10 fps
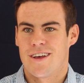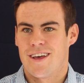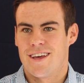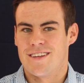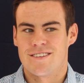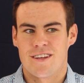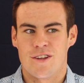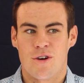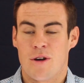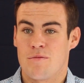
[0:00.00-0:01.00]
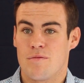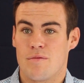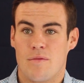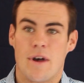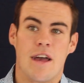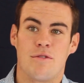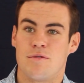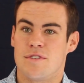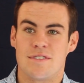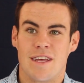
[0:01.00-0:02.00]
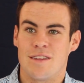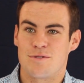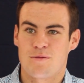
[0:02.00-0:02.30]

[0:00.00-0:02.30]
And he said, you know, I have descendants